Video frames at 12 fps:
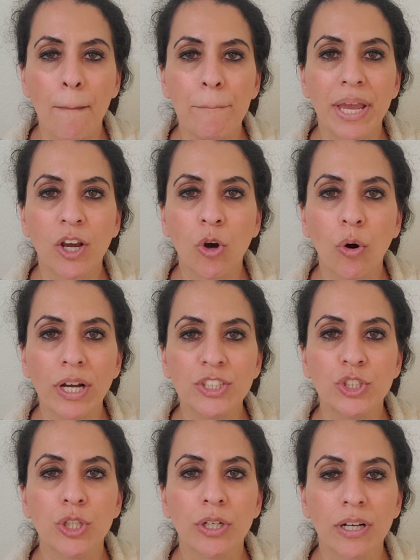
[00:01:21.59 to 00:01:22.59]
Bitcoin
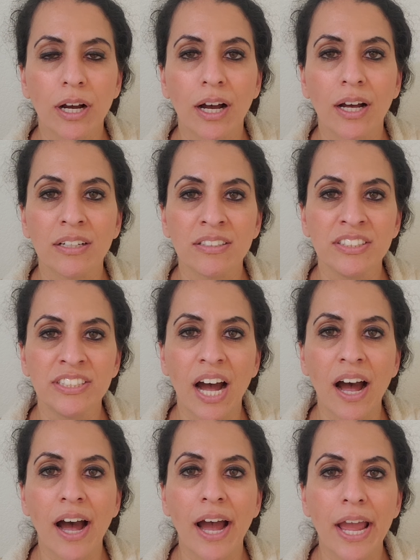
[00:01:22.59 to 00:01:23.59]
took a
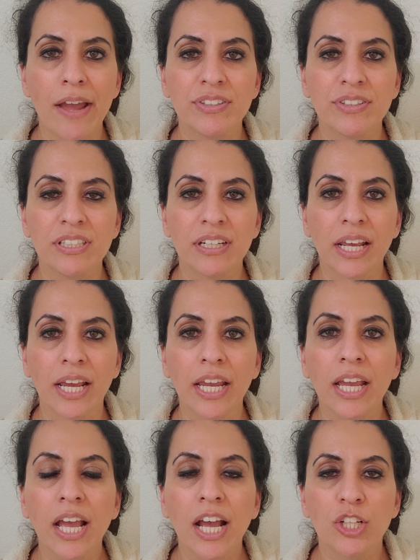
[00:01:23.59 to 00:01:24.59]
dive
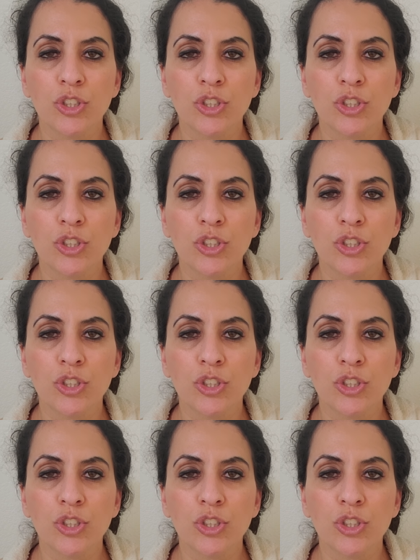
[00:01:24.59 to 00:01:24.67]
today